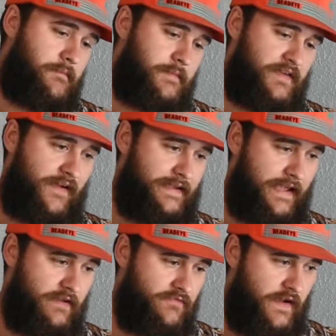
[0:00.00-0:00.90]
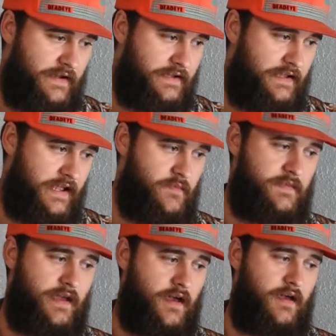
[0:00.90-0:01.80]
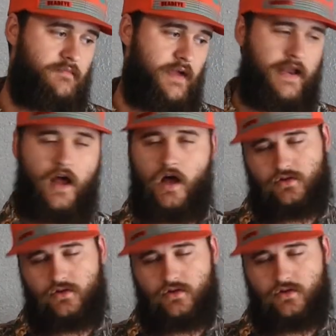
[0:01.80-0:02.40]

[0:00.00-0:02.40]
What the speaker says: If I can't find it, hit me up, and